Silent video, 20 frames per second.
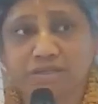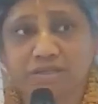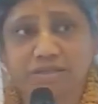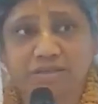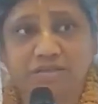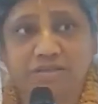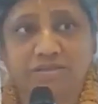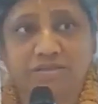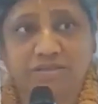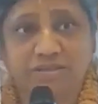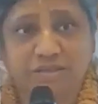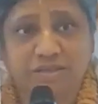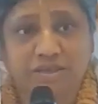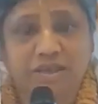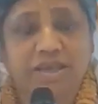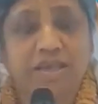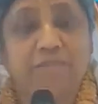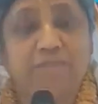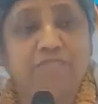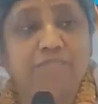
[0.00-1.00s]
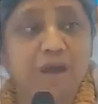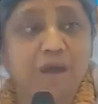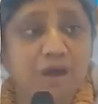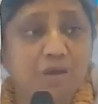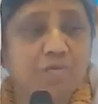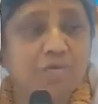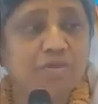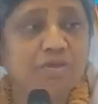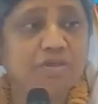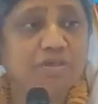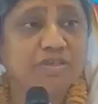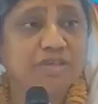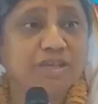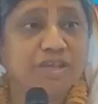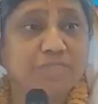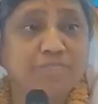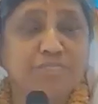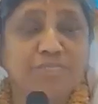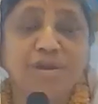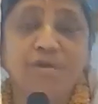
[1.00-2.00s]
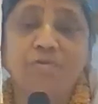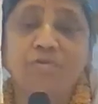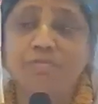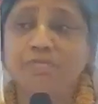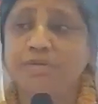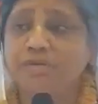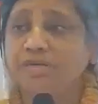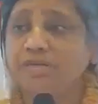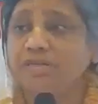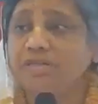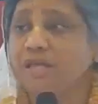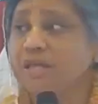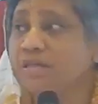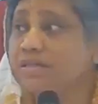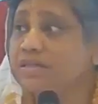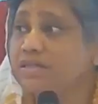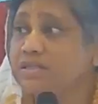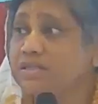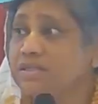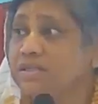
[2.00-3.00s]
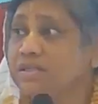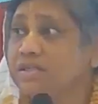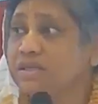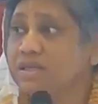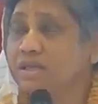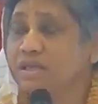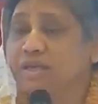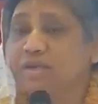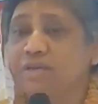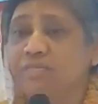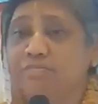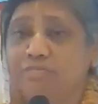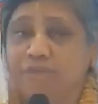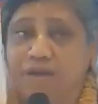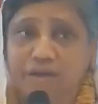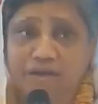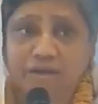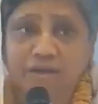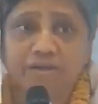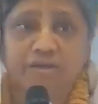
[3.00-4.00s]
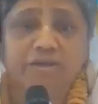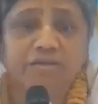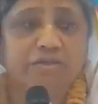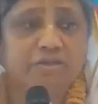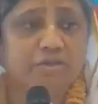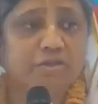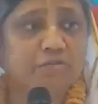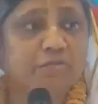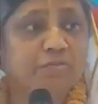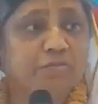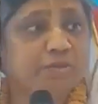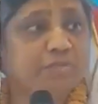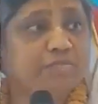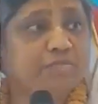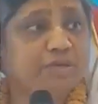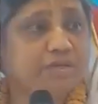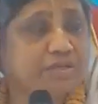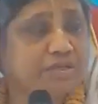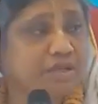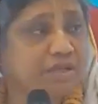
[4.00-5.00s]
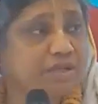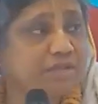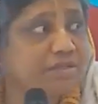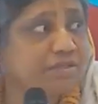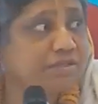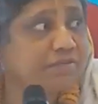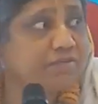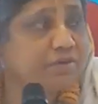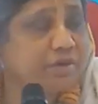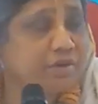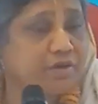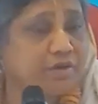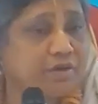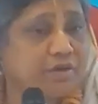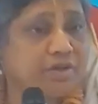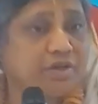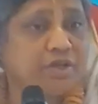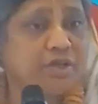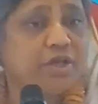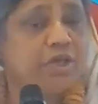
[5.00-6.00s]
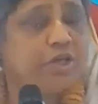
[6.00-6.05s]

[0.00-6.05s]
He is empowered. He's an empowered personality by the Supreme Personality of Godhead